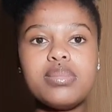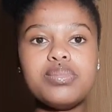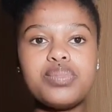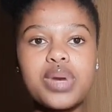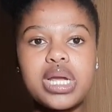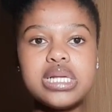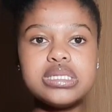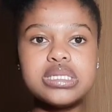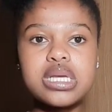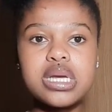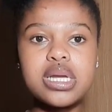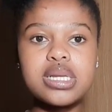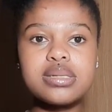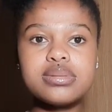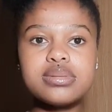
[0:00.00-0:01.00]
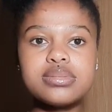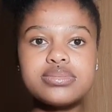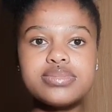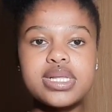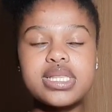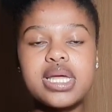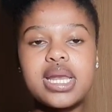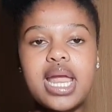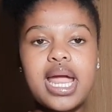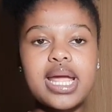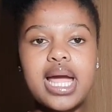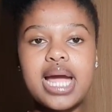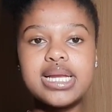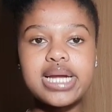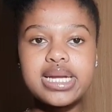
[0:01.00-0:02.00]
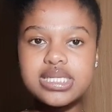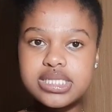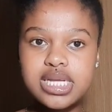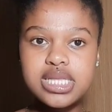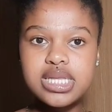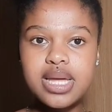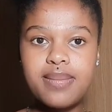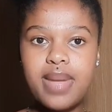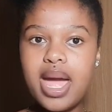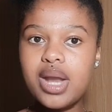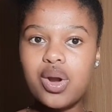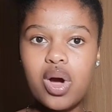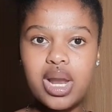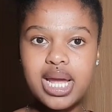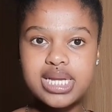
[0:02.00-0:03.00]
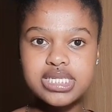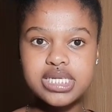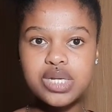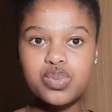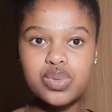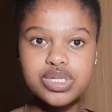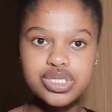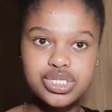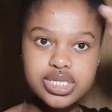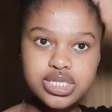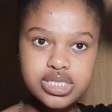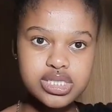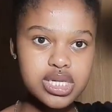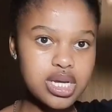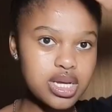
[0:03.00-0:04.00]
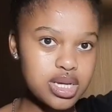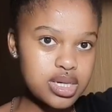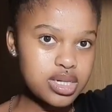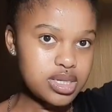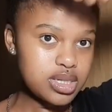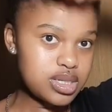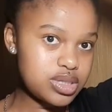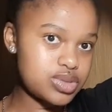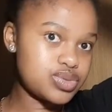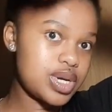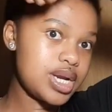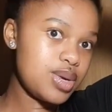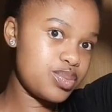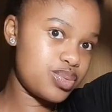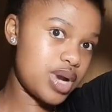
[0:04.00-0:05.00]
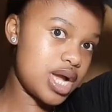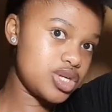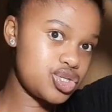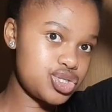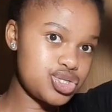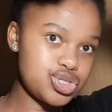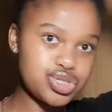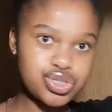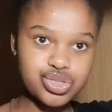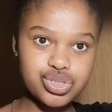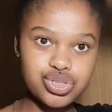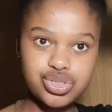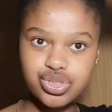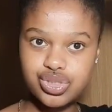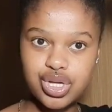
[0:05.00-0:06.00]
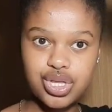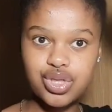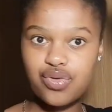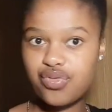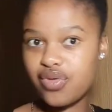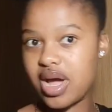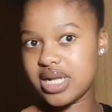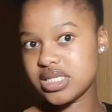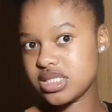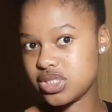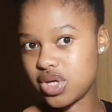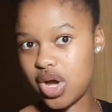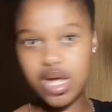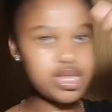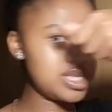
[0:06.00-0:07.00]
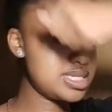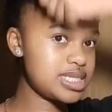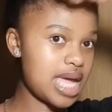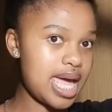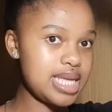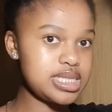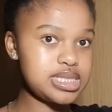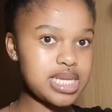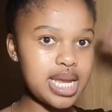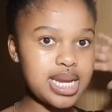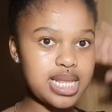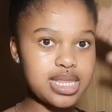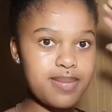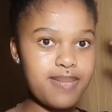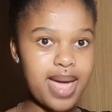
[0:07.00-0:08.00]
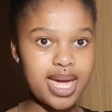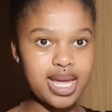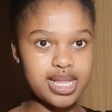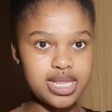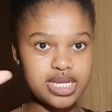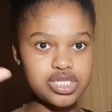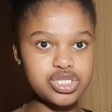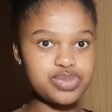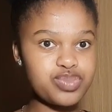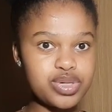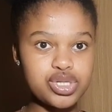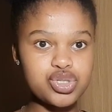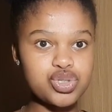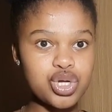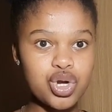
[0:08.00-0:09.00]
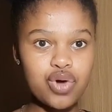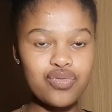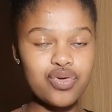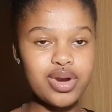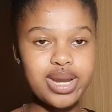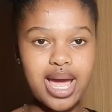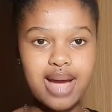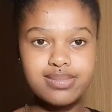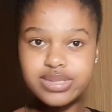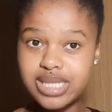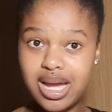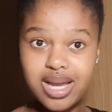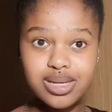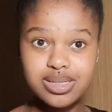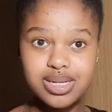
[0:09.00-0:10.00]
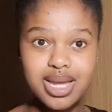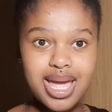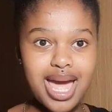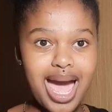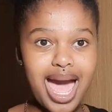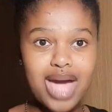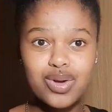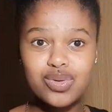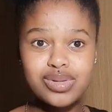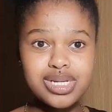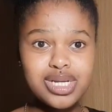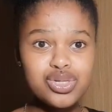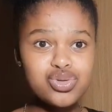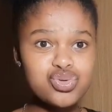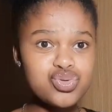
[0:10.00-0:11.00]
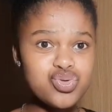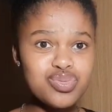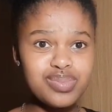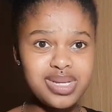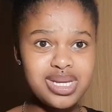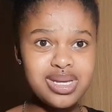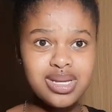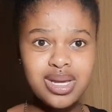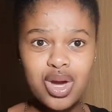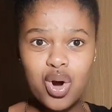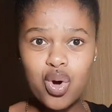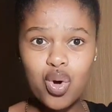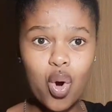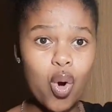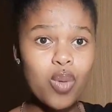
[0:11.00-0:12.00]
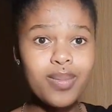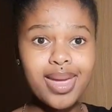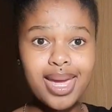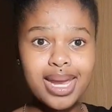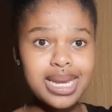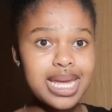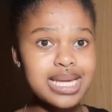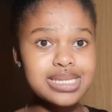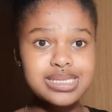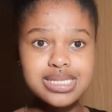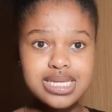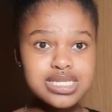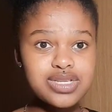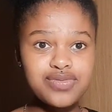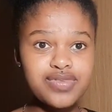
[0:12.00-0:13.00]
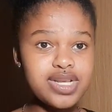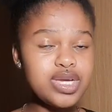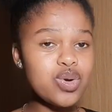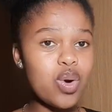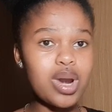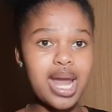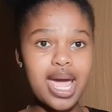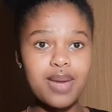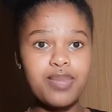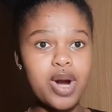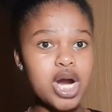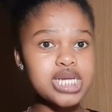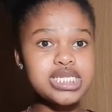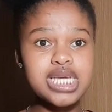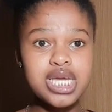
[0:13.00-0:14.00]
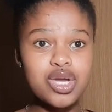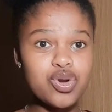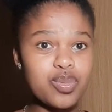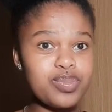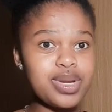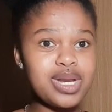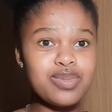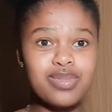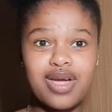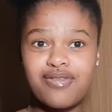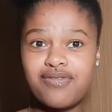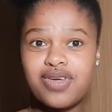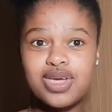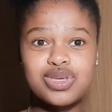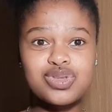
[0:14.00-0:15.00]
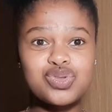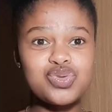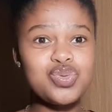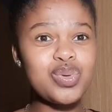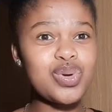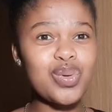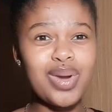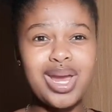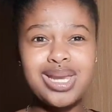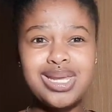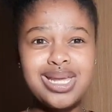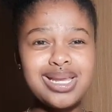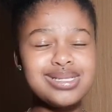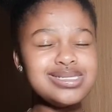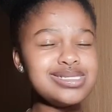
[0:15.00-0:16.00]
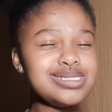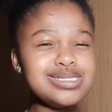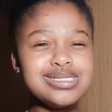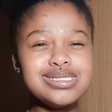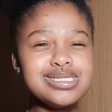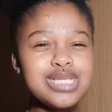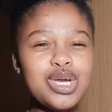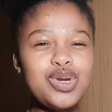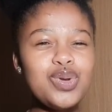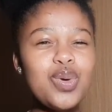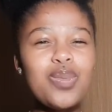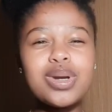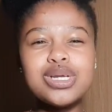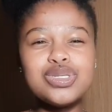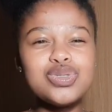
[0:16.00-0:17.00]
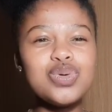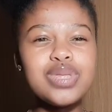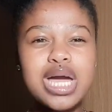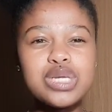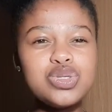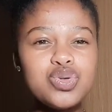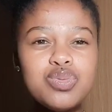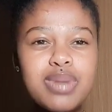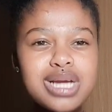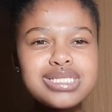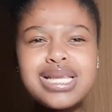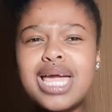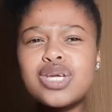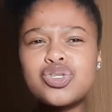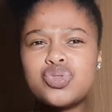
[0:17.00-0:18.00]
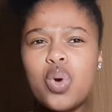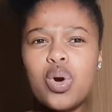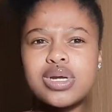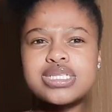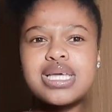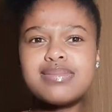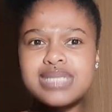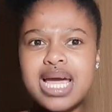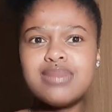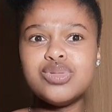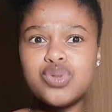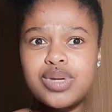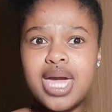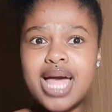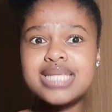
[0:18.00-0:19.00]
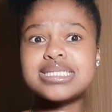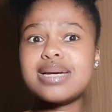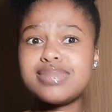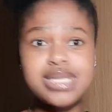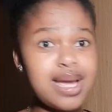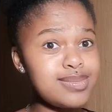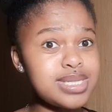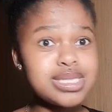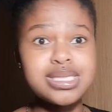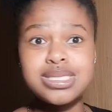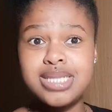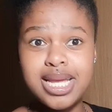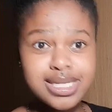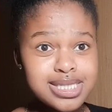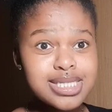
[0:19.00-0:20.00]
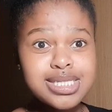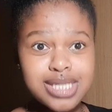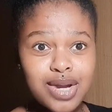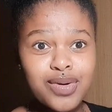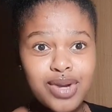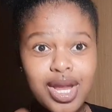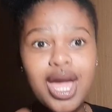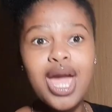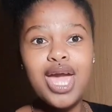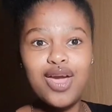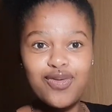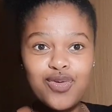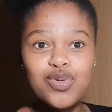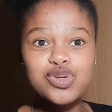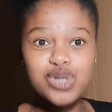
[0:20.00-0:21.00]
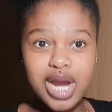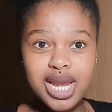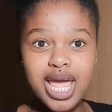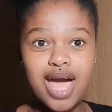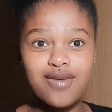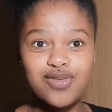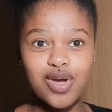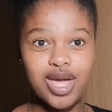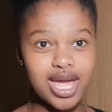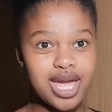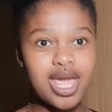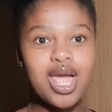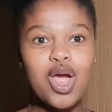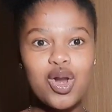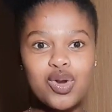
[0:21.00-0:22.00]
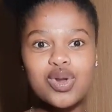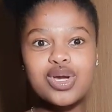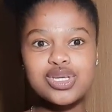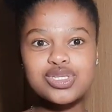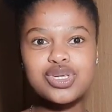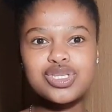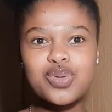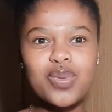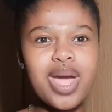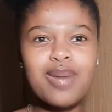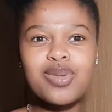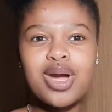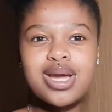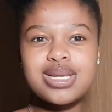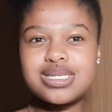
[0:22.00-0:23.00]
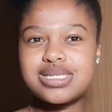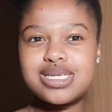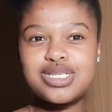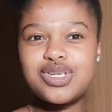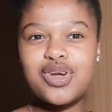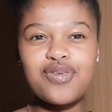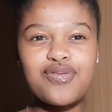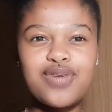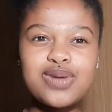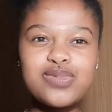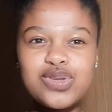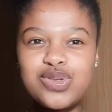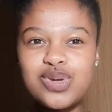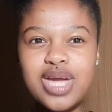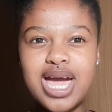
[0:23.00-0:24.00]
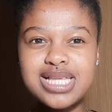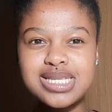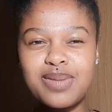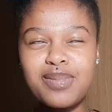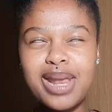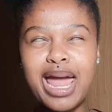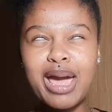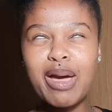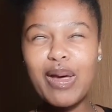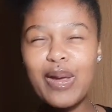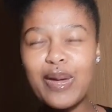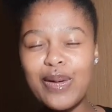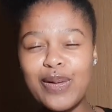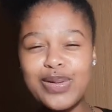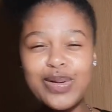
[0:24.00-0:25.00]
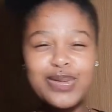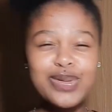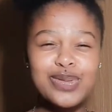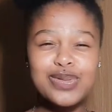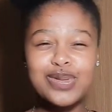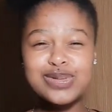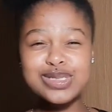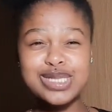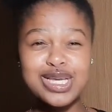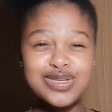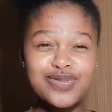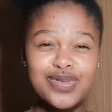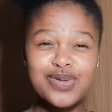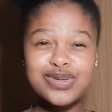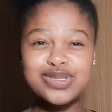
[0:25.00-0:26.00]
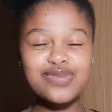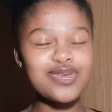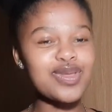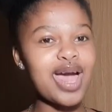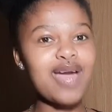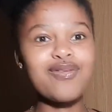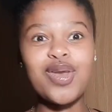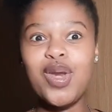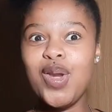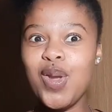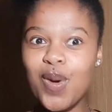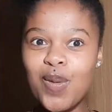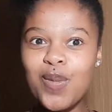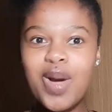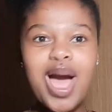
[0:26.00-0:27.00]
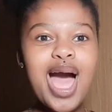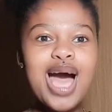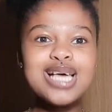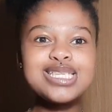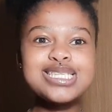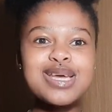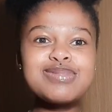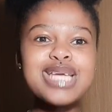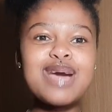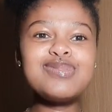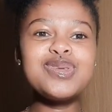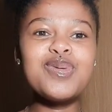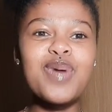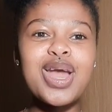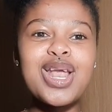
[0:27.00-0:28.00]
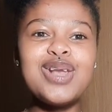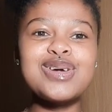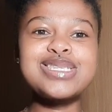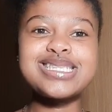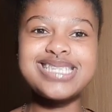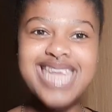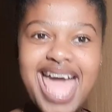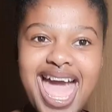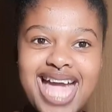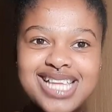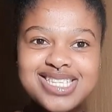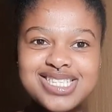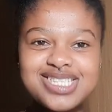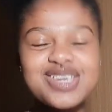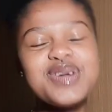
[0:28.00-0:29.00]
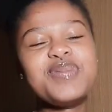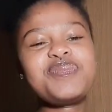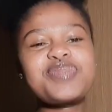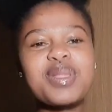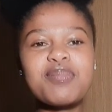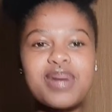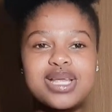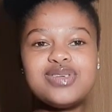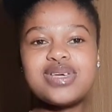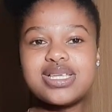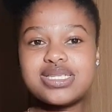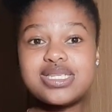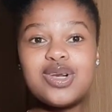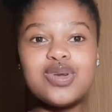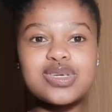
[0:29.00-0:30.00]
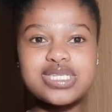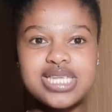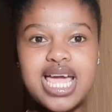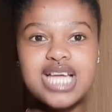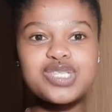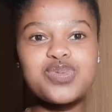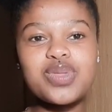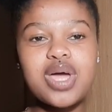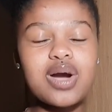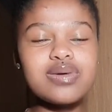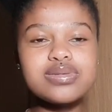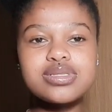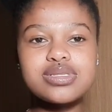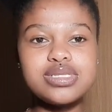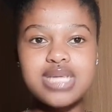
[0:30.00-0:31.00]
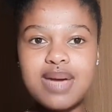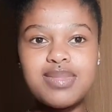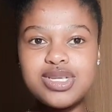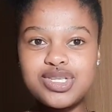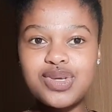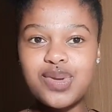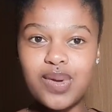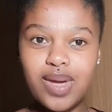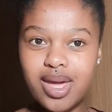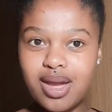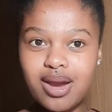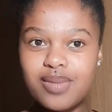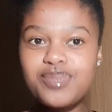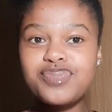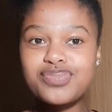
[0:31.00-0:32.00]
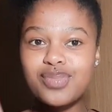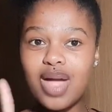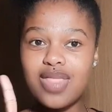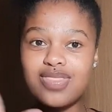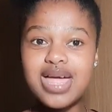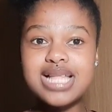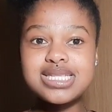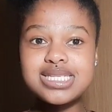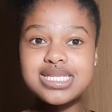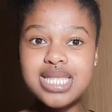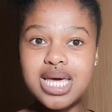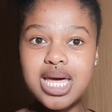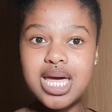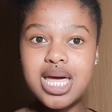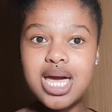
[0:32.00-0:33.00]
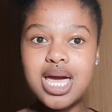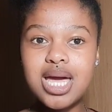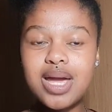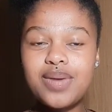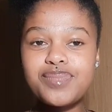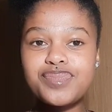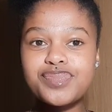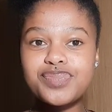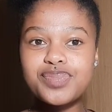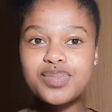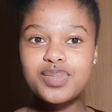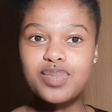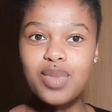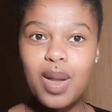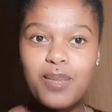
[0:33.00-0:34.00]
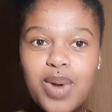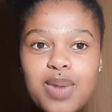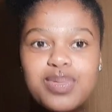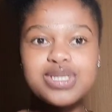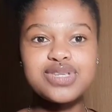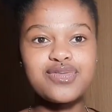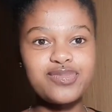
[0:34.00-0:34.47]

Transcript: braids in, but then I undid them, and all I did was just run a brush in the front, on the sides, and at the back, and then just put a string over it. I'm done. I don't need to be combing it excessively or like parting it or putting my fingers through it or any. You don't want to do that too much. Like, sure, sometimes you can. Sometimes it's necessary if you're trying to have your hair look a certain way. I'm not gonna sit here in front with you guys and be like, oh, don't do those things for the rest of your life. No. Sometimes you want to look snatched, but you can still look snatched without damaging your hair. That's the purpose of